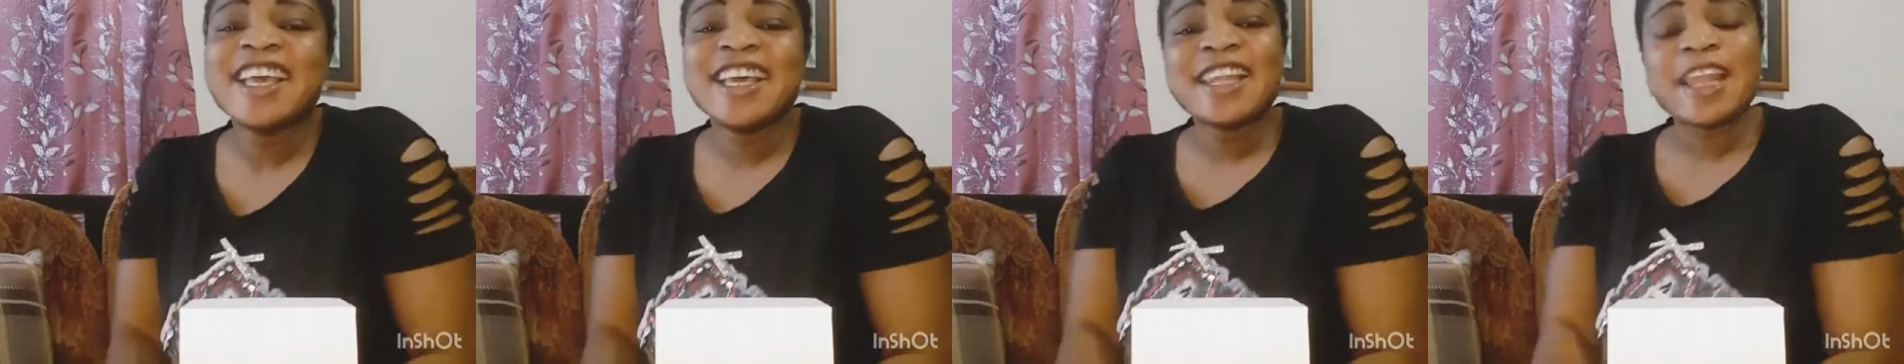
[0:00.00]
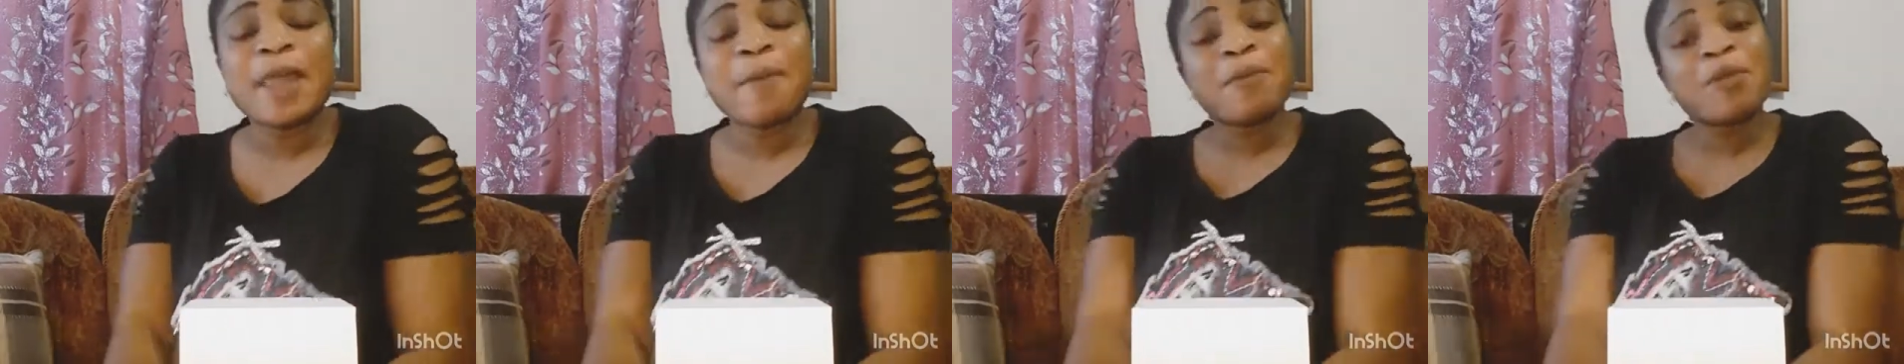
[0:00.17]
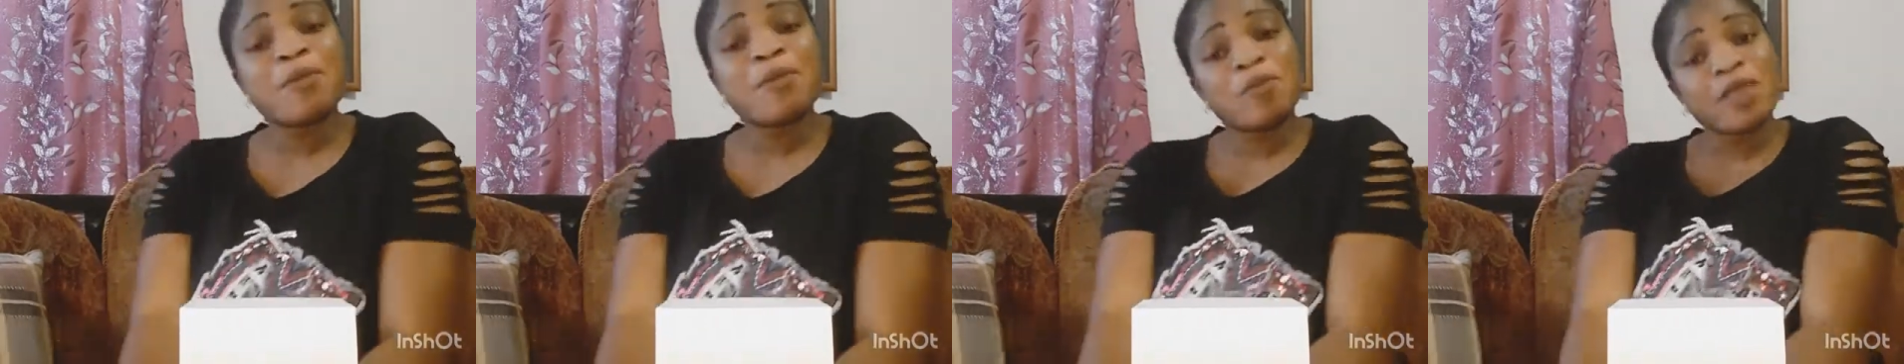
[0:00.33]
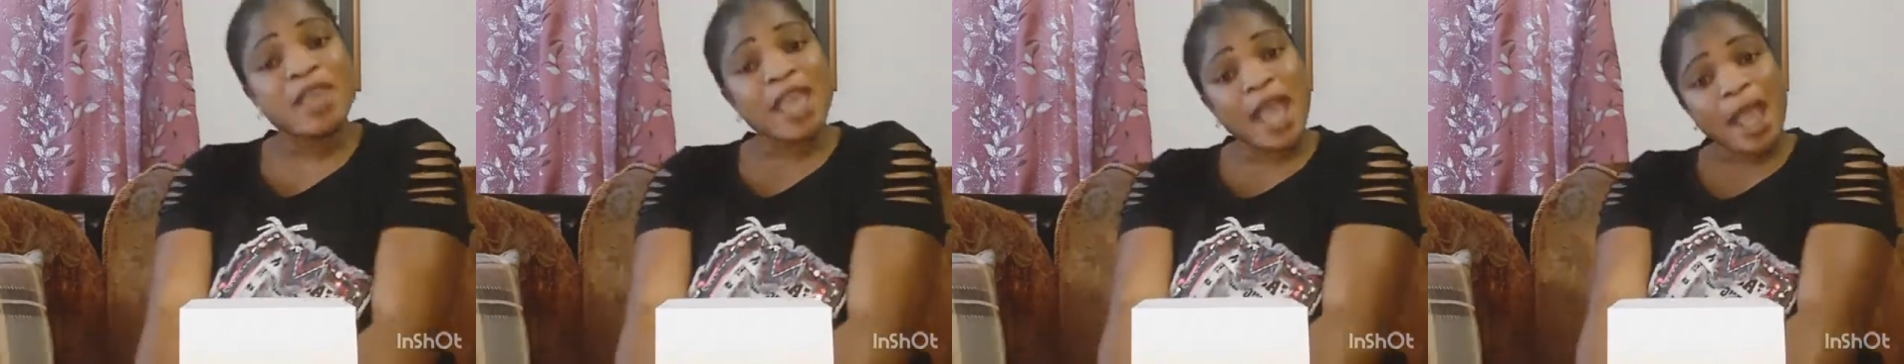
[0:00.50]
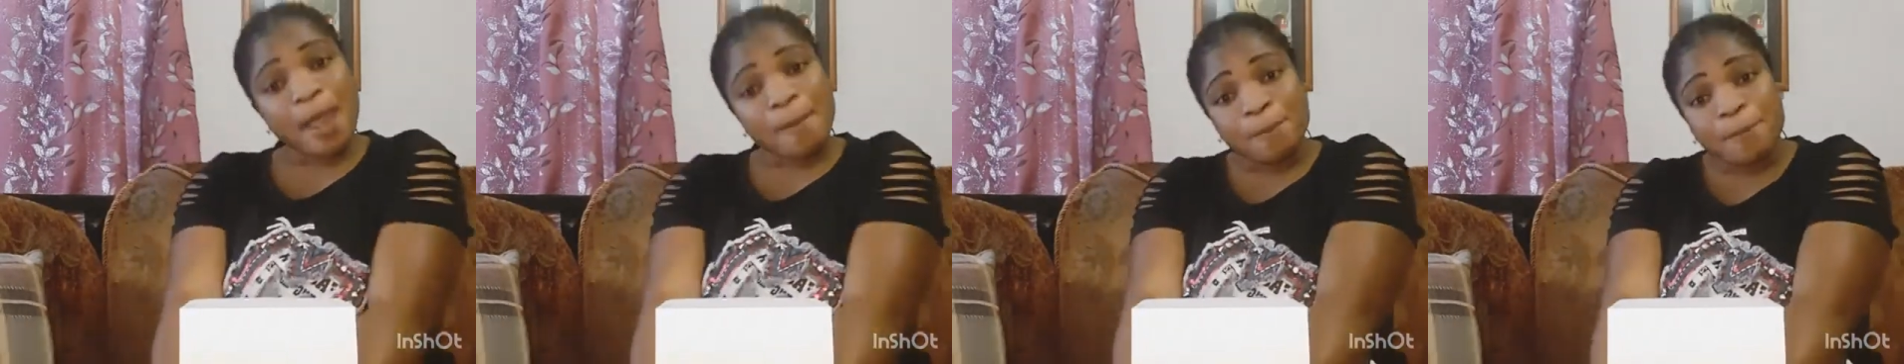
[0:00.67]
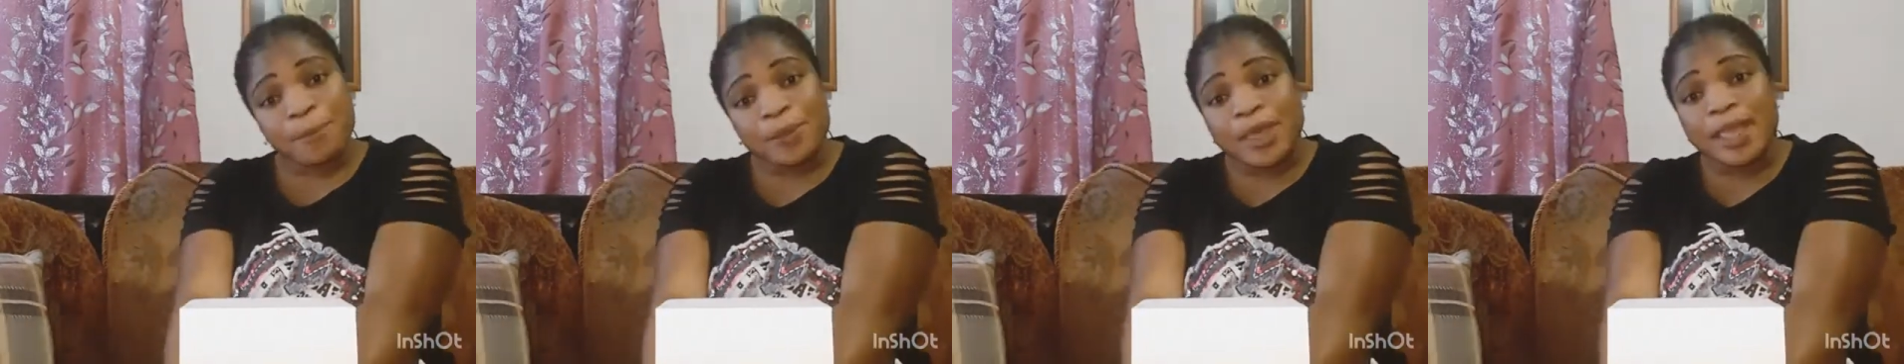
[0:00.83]
Let me be
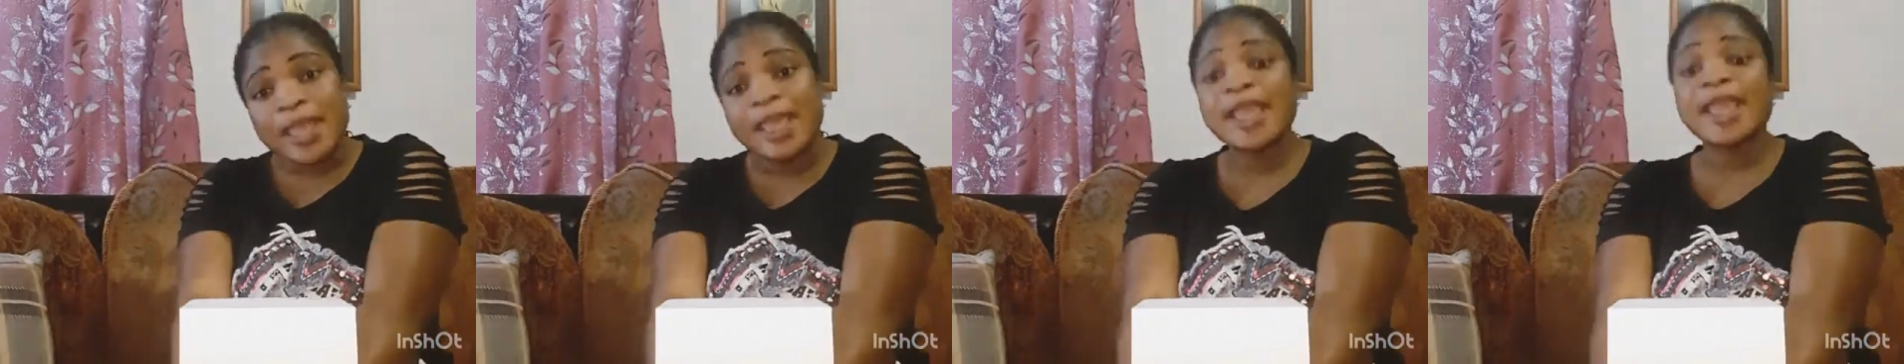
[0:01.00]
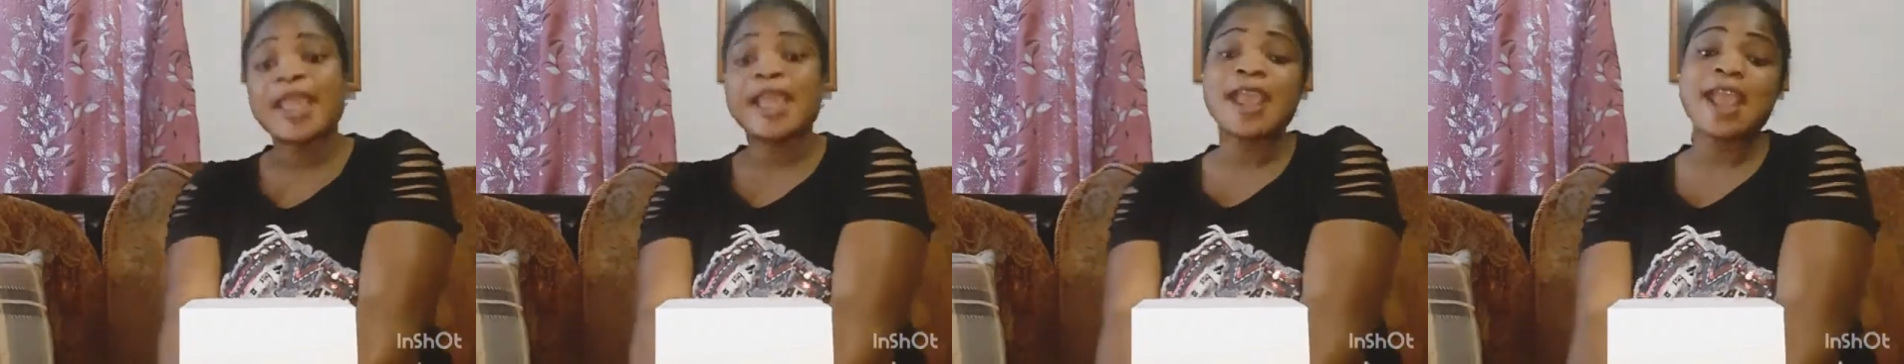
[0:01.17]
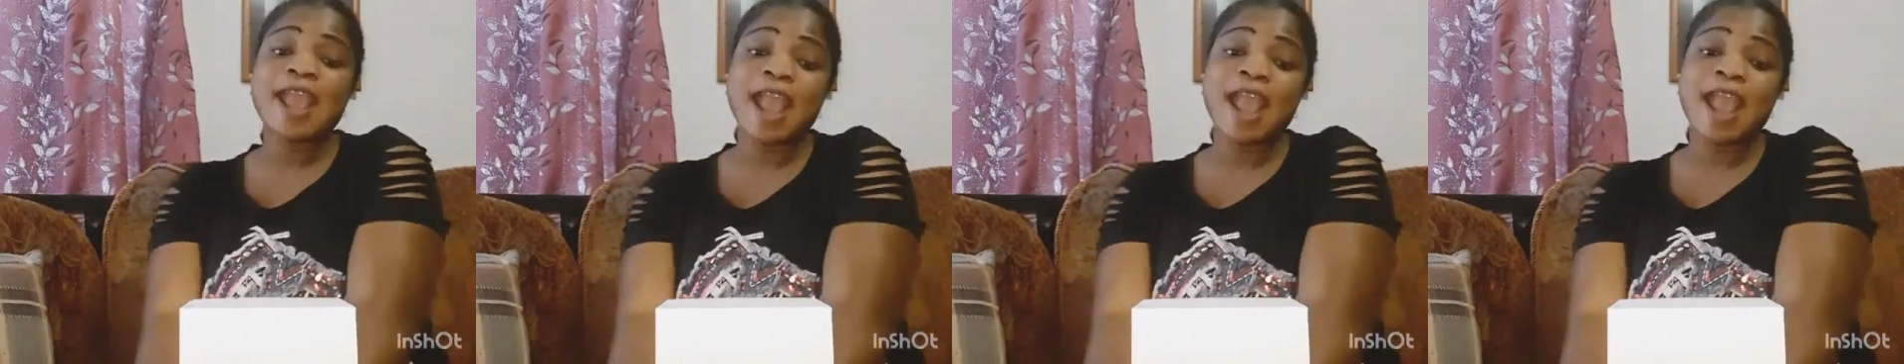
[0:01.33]
happy,